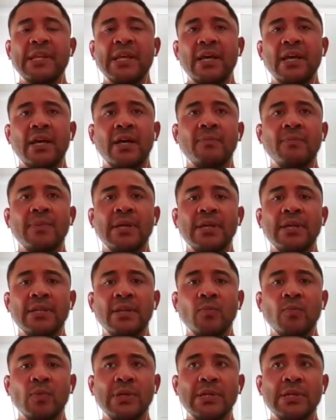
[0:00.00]
And
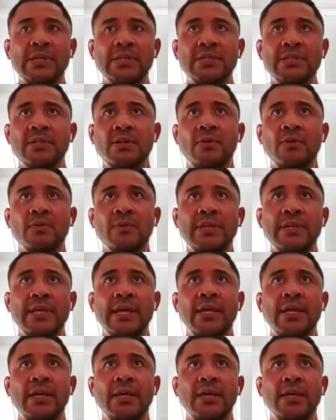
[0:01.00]
then we sold
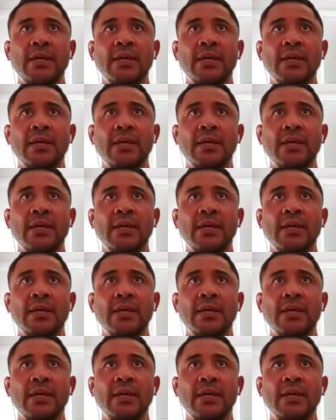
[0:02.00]
that,